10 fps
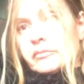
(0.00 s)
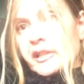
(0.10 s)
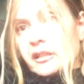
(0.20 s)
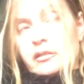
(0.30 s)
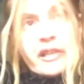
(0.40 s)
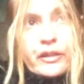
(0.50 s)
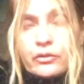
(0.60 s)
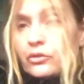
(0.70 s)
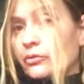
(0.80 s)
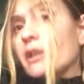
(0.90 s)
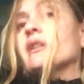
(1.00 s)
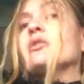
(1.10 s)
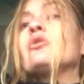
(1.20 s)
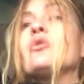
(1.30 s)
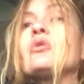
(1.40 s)
being taken to fucking
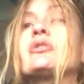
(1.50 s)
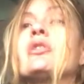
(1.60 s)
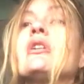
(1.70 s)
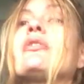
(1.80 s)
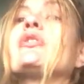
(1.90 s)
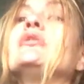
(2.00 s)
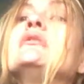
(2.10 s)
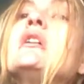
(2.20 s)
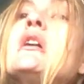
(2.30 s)
court. So